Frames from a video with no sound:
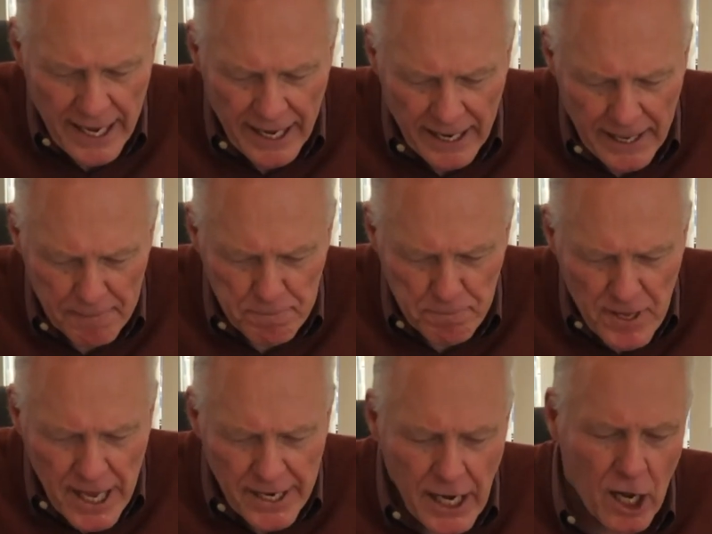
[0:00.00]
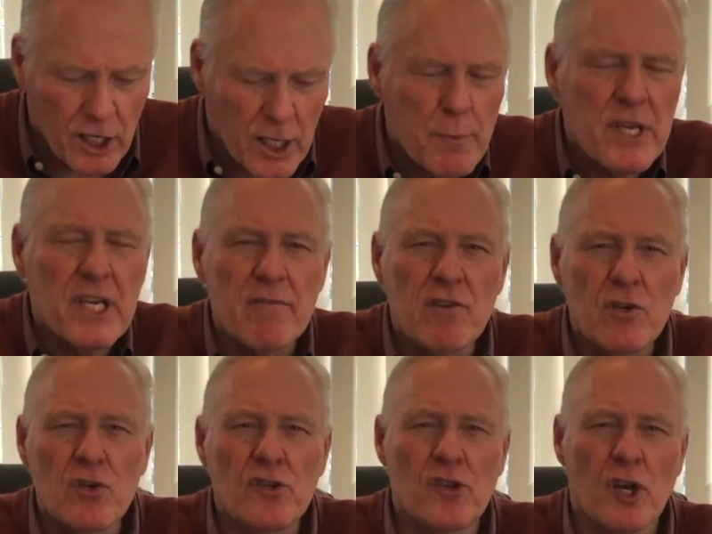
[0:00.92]
Now, let me give
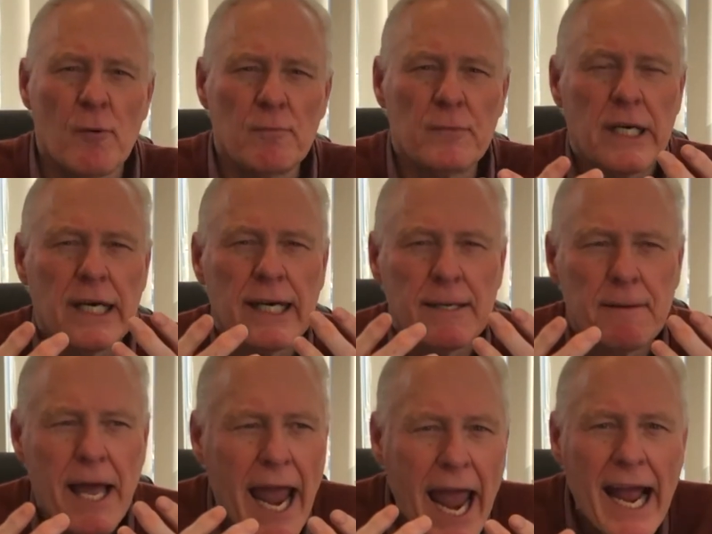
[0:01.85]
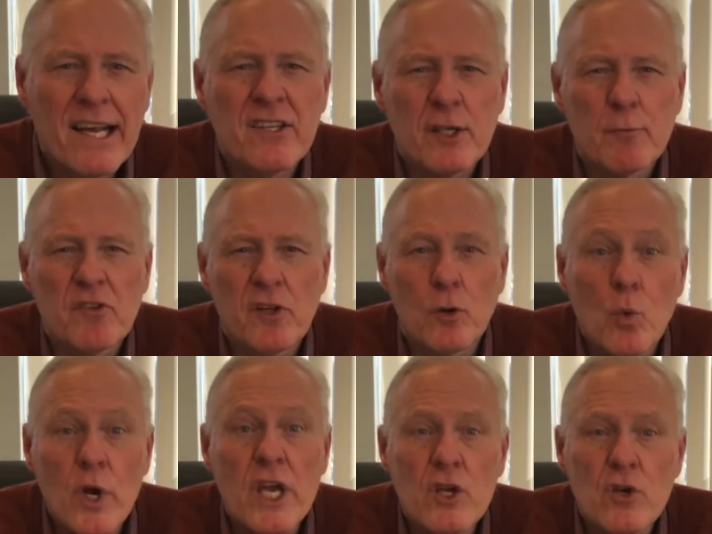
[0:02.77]
you some axioms that
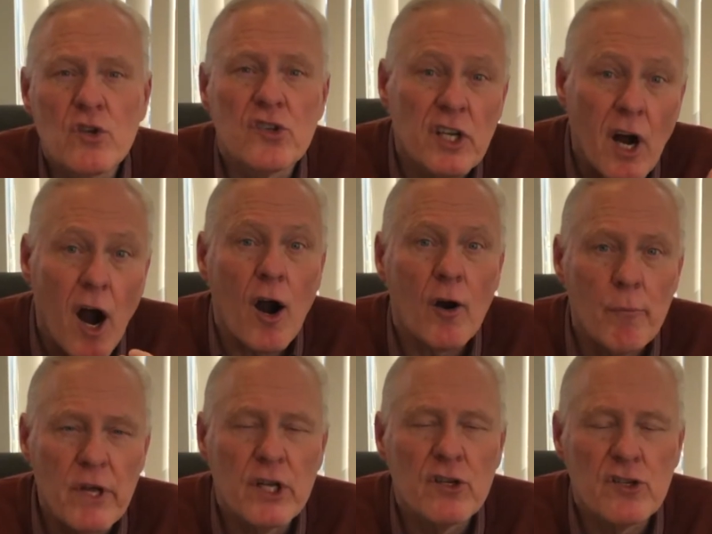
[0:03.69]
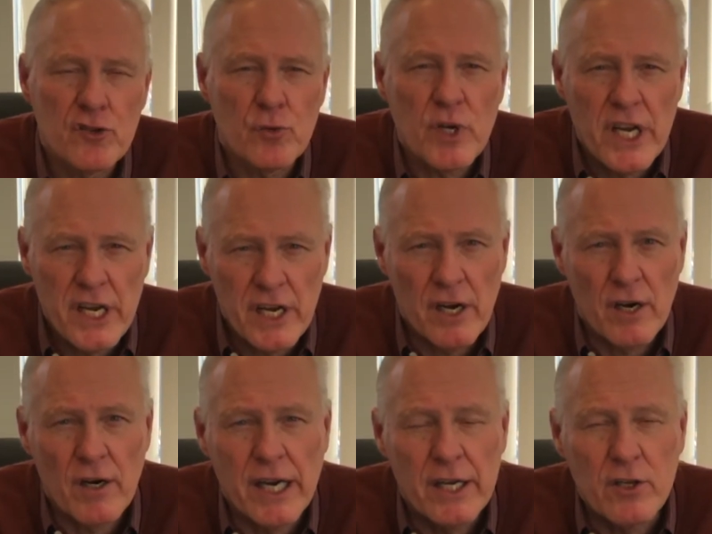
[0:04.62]
we use in our ministry
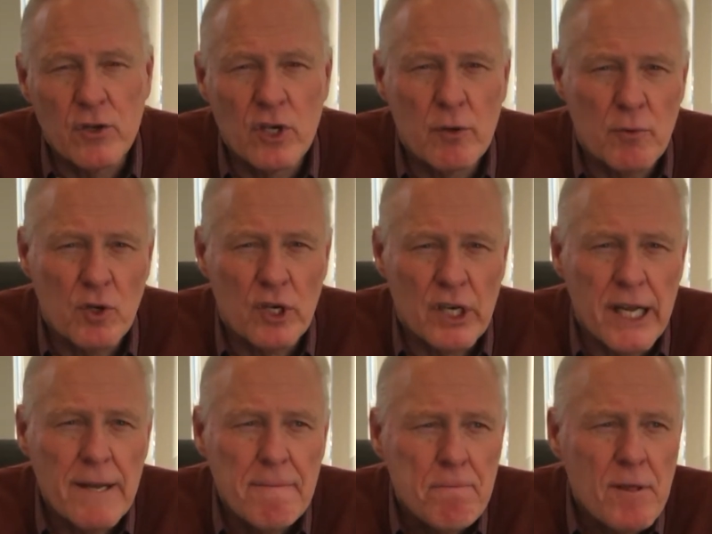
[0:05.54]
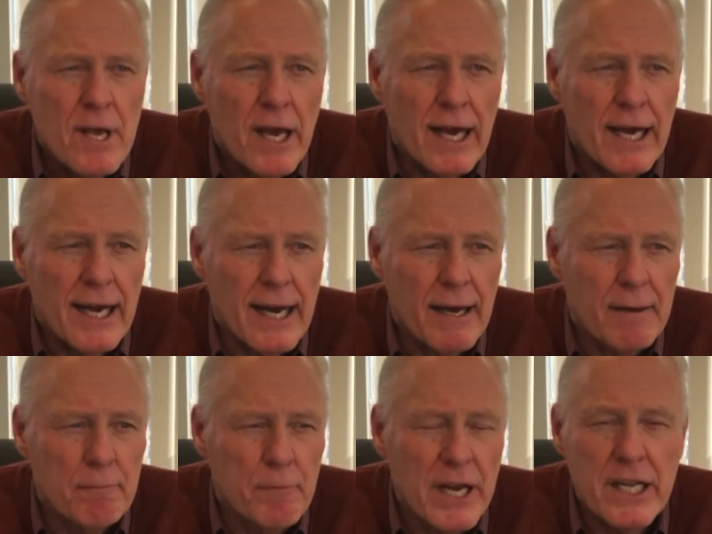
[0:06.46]
here at New Community.
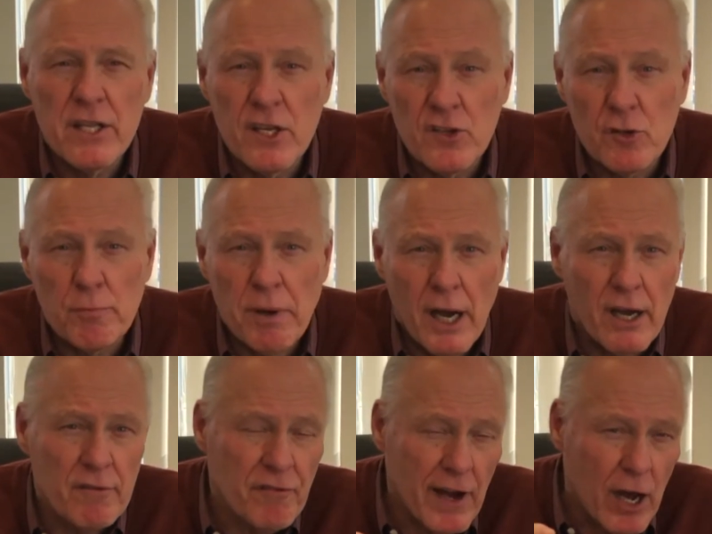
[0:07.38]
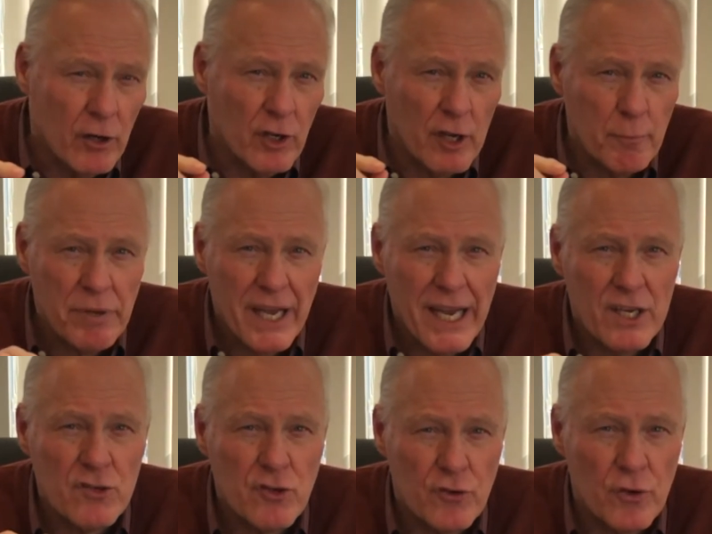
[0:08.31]
Many of these are found on
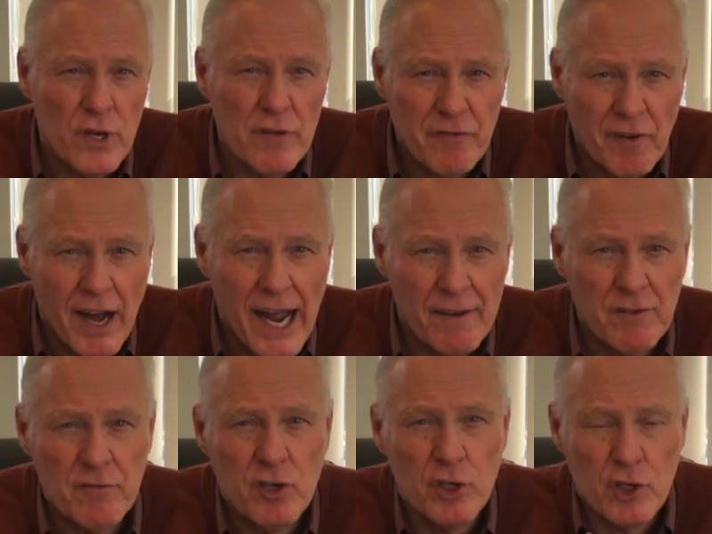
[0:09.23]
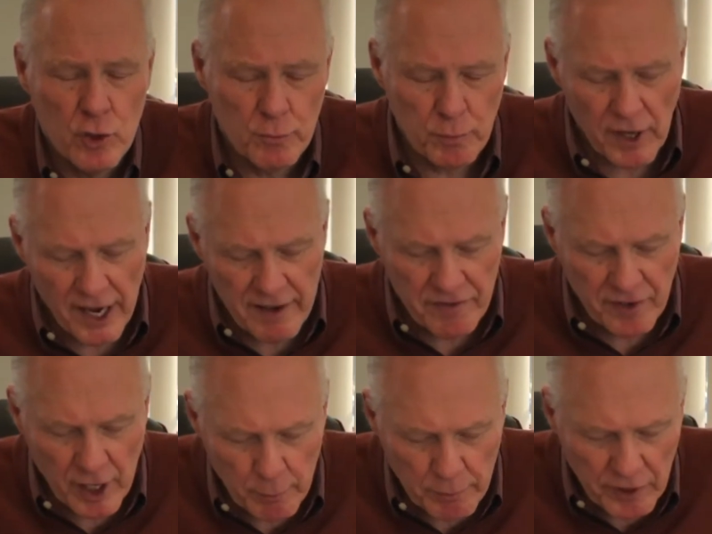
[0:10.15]
page 35 of your group life
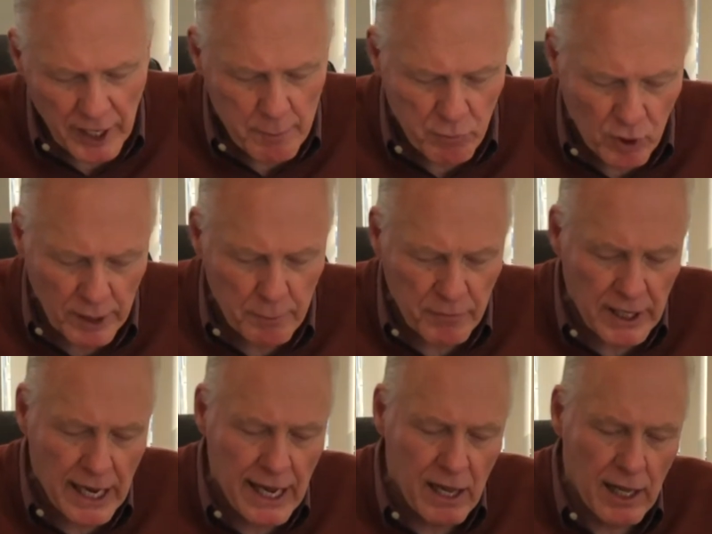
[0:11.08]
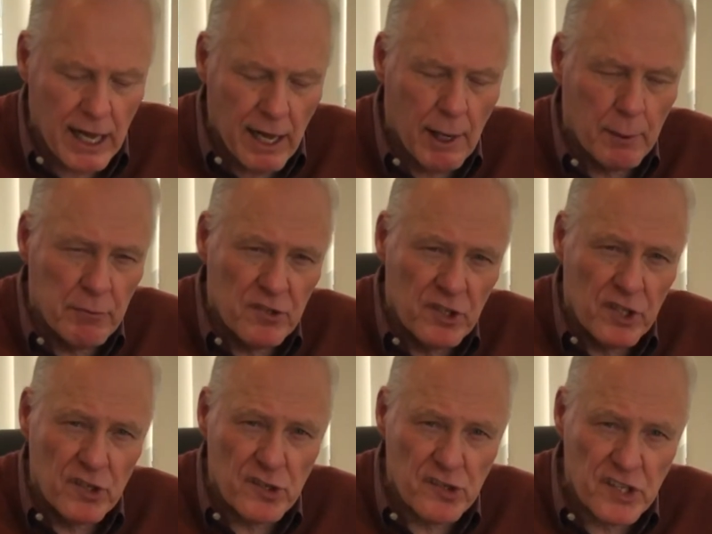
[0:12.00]
playbook, but I'm just
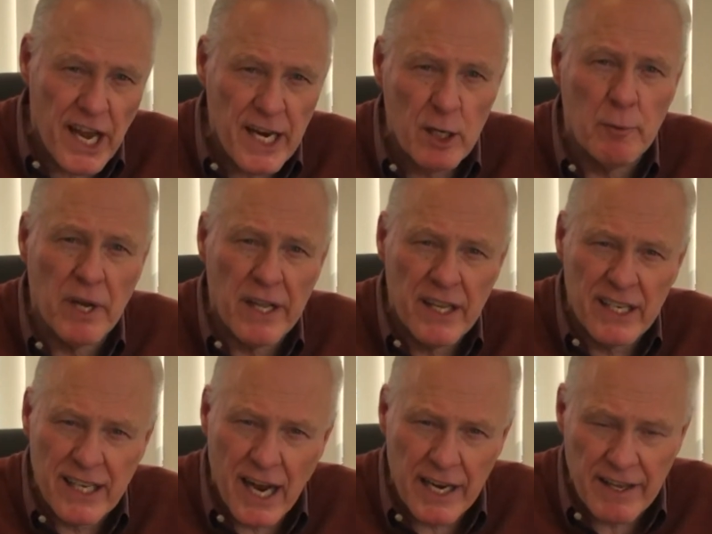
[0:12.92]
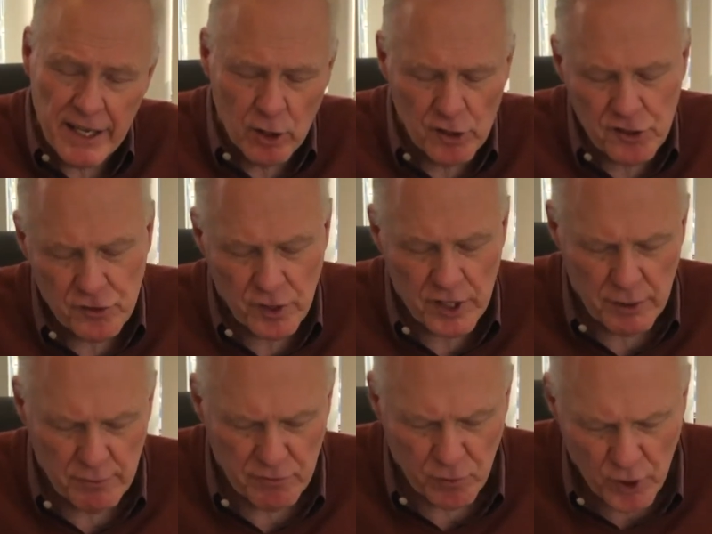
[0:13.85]
going to state them and then kind of illustrate
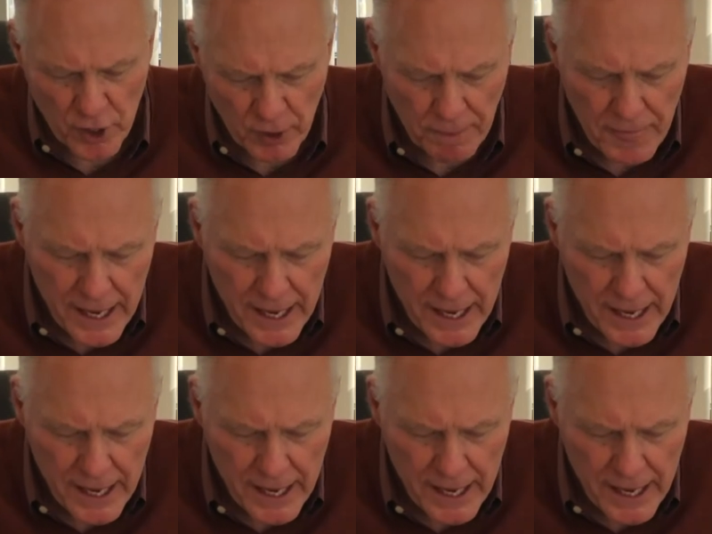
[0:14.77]
them for you.